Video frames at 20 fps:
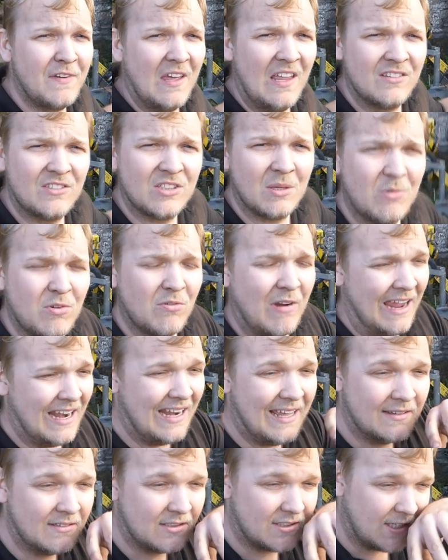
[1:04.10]
fitting some of the
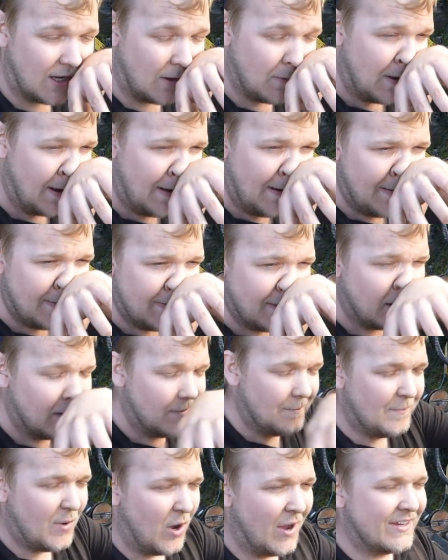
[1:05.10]
railings so
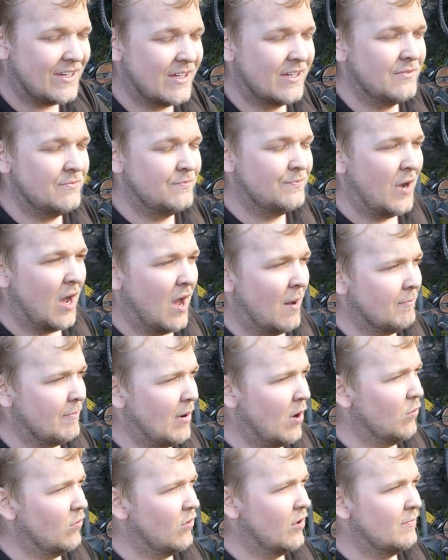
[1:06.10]
that I can
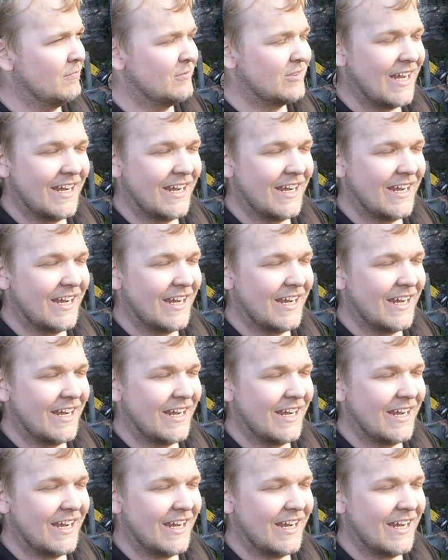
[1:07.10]
unbolt them,